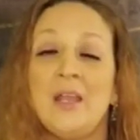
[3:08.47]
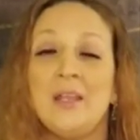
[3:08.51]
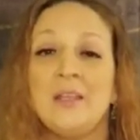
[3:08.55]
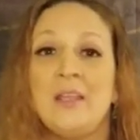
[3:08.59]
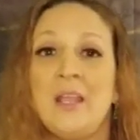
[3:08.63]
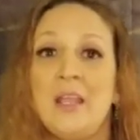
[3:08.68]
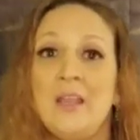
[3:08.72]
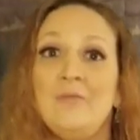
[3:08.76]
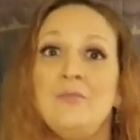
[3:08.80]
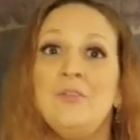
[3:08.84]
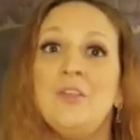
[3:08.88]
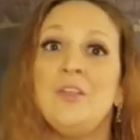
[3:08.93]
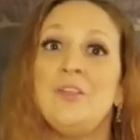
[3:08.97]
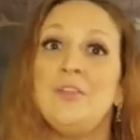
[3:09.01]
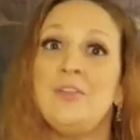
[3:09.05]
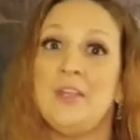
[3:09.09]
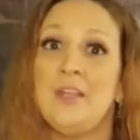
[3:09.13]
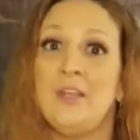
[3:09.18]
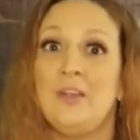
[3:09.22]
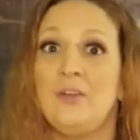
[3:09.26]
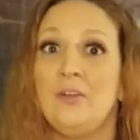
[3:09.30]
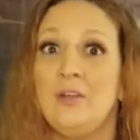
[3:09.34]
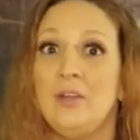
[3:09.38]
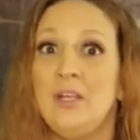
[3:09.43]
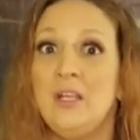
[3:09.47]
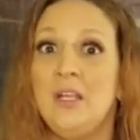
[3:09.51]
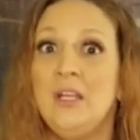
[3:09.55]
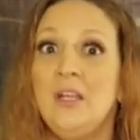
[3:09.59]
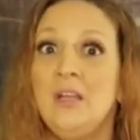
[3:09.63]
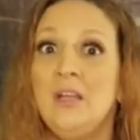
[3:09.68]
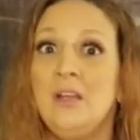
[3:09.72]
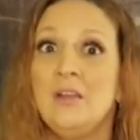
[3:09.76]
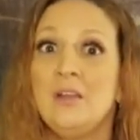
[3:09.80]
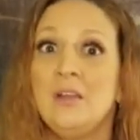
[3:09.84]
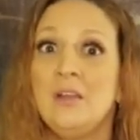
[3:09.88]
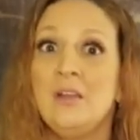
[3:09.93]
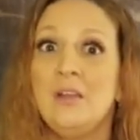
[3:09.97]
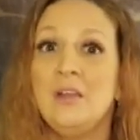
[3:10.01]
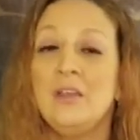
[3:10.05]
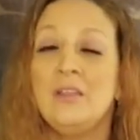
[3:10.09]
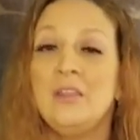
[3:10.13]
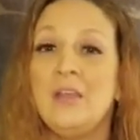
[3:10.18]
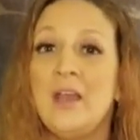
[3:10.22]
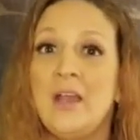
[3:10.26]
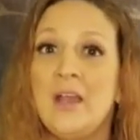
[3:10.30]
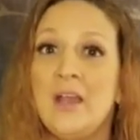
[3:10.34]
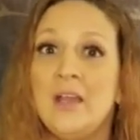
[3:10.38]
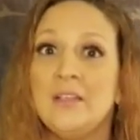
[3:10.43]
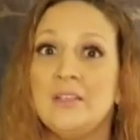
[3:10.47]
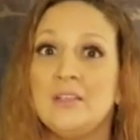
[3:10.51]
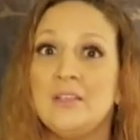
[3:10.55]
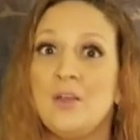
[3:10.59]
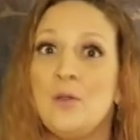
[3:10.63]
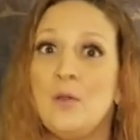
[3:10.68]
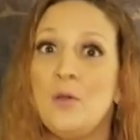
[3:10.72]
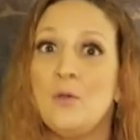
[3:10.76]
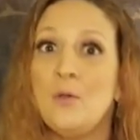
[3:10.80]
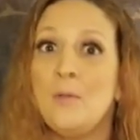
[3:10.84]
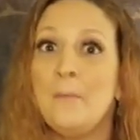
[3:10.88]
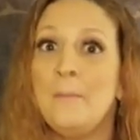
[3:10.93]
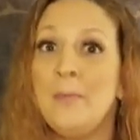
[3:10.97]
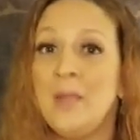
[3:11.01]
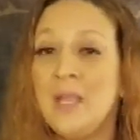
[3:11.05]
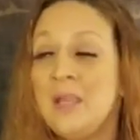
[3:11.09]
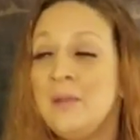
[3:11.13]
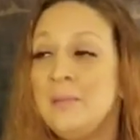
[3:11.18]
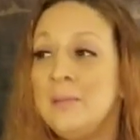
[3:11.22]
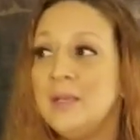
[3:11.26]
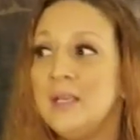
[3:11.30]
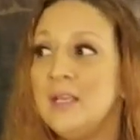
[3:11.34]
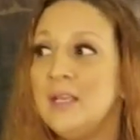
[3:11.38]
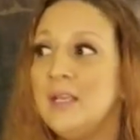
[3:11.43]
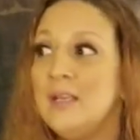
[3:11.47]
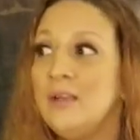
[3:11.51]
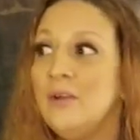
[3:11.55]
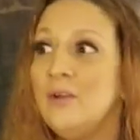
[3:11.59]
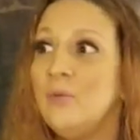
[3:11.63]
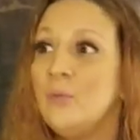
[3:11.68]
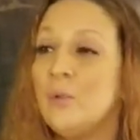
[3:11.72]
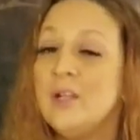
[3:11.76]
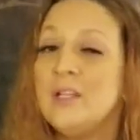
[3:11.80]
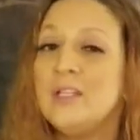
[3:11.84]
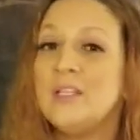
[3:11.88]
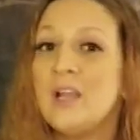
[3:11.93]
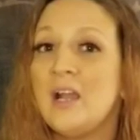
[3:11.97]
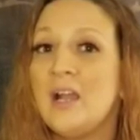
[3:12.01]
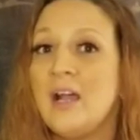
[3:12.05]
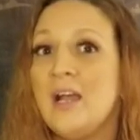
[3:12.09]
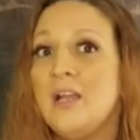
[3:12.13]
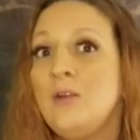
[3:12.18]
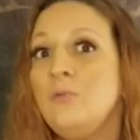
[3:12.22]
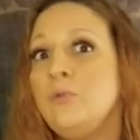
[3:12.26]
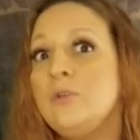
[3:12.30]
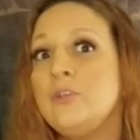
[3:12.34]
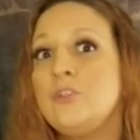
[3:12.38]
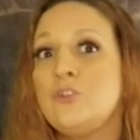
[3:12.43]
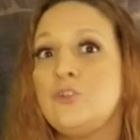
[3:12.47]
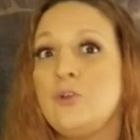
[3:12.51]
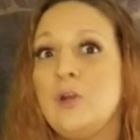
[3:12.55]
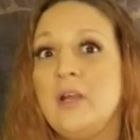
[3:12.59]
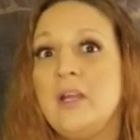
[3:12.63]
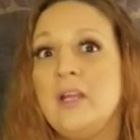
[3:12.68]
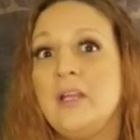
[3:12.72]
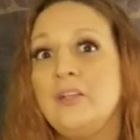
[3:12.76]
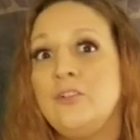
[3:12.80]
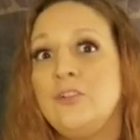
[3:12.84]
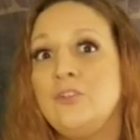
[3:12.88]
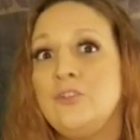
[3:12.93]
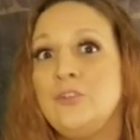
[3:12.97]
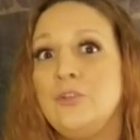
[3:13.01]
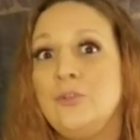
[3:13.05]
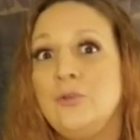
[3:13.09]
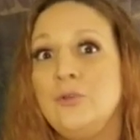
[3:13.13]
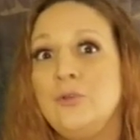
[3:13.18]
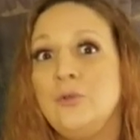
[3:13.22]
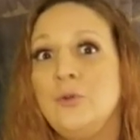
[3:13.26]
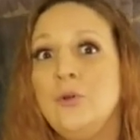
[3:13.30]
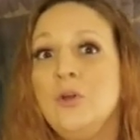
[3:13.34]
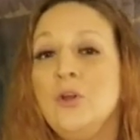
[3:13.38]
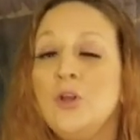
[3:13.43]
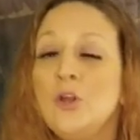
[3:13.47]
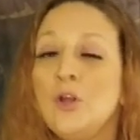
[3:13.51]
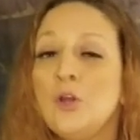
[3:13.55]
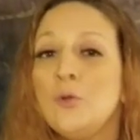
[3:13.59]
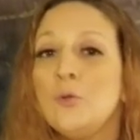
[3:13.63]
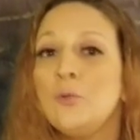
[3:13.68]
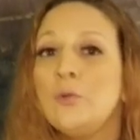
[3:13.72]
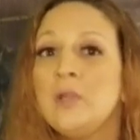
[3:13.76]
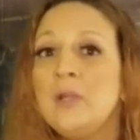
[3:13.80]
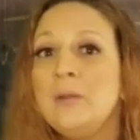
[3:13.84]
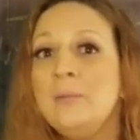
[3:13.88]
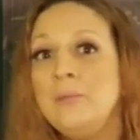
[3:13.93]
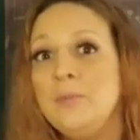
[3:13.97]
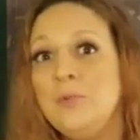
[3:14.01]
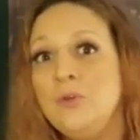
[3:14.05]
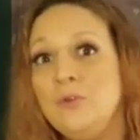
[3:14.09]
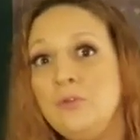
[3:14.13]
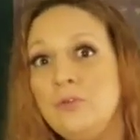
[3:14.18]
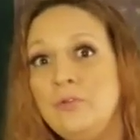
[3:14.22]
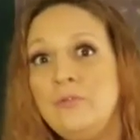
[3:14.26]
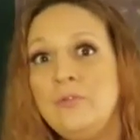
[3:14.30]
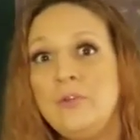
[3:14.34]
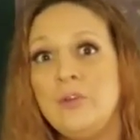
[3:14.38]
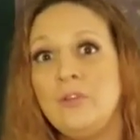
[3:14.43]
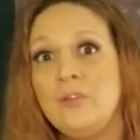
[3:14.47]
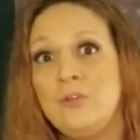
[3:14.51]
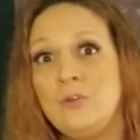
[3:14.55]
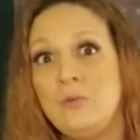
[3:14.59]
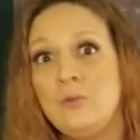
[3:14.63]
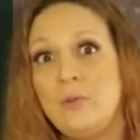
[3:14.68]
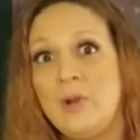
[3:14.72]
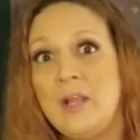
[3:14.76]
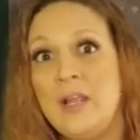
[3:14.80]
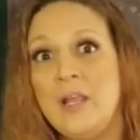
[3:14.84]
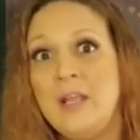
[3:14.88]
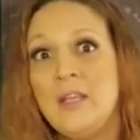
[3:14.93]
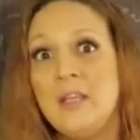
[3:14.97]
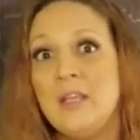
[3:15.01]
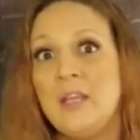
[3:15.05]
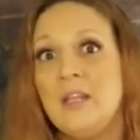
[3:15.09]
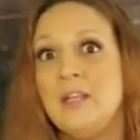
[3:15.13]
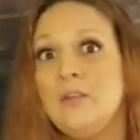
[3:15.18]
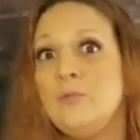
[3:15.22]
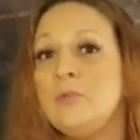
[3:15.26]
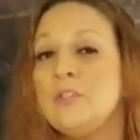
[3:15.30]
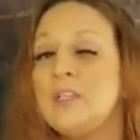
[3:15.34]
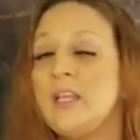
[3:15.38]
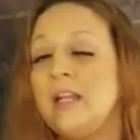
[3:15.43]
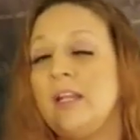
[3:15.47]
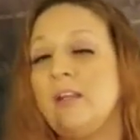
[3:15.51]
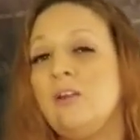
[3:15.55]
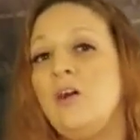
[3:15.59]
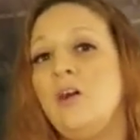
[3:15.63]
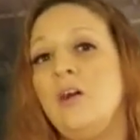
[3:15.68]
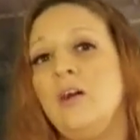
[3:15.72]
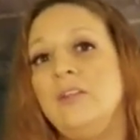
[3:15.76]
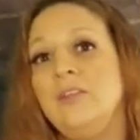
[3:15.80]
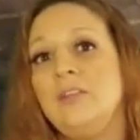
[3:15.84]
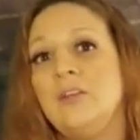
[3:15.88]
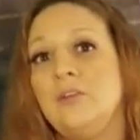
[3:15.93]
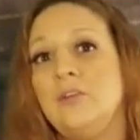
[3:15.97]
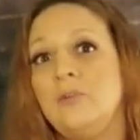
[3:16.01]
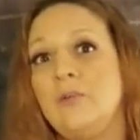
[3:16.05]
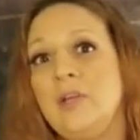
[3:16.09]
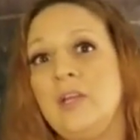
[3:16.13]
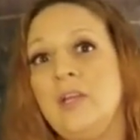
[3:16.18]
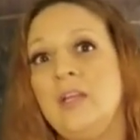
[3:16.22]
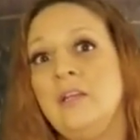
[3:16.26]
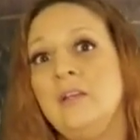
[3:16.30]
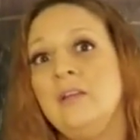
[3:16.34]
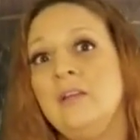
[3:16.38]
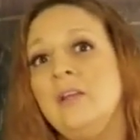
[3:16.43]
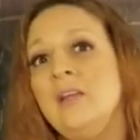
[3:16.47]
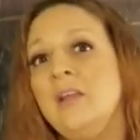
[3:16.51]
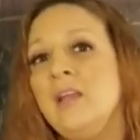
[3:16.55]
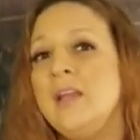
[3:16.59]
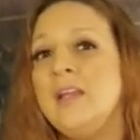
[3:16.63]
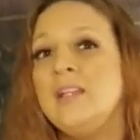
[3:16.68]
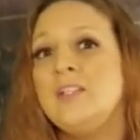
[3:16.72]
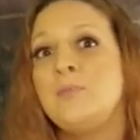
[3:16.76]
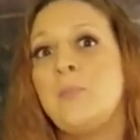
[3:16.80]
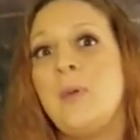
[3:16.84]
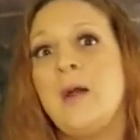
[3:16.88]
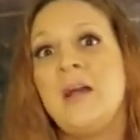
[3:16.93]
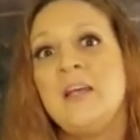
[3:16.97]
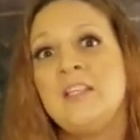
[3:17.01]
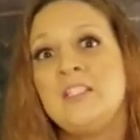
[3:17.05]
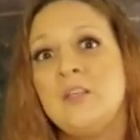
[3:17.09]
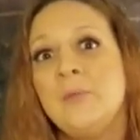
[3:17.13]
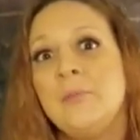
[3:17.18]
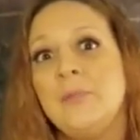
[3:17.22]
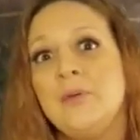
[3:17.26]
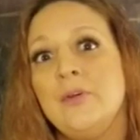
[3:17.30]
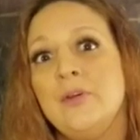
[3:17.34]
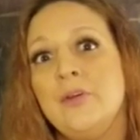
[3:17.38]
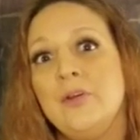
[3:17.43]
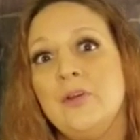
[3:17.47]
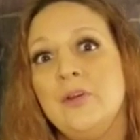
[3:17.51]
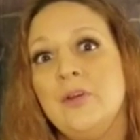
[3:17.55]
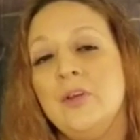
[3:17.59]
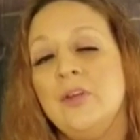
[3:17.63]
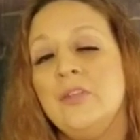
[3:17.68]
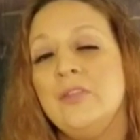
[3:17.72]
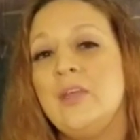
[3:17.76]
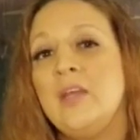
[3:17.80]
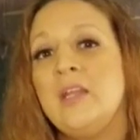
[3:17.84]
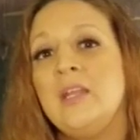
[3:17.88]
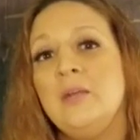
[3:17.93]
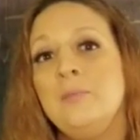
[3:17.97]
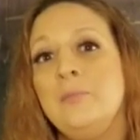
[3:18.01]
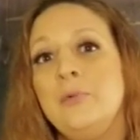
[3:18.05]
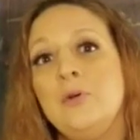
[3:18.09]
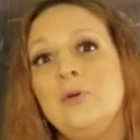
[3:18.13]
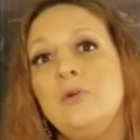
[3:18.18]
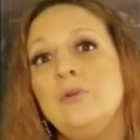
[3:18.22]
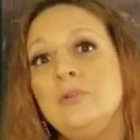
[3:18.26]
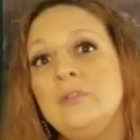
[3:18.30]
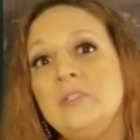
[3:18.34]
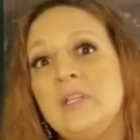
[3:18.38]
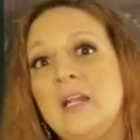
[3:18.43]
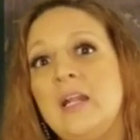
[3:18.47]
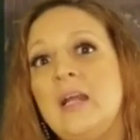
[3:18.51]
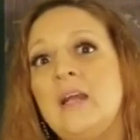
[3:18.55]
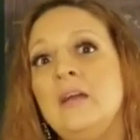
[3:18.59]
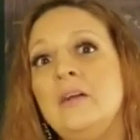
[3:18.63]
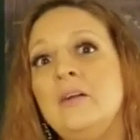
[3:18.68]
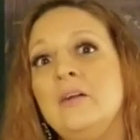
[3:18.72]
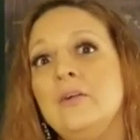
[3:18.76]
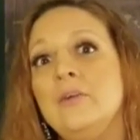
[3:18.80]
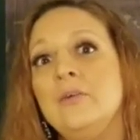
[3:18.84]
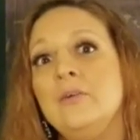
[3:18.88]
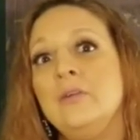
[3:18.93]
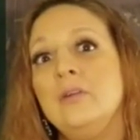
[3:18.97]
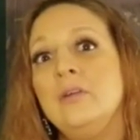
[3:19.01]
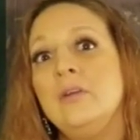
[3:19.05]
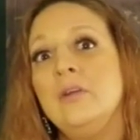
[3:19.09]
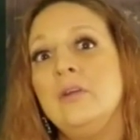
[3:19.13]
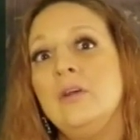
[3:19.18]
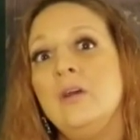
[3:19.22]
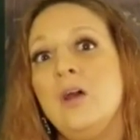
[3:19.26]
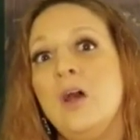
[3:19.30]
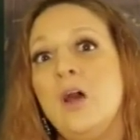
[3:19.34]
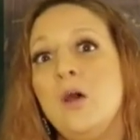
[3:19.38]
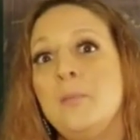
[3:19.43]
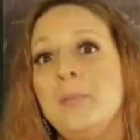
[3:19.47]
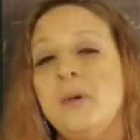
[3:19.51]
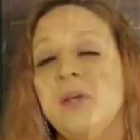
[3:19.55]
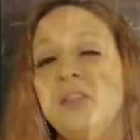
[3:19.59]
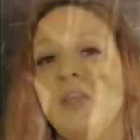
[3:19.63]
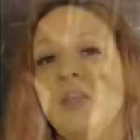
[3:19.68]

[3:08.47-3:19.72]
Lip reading: gave the theory that maybe when Todd was trying to remove the rake and it was getting caught in the grate, it's possible that he pulled it out, but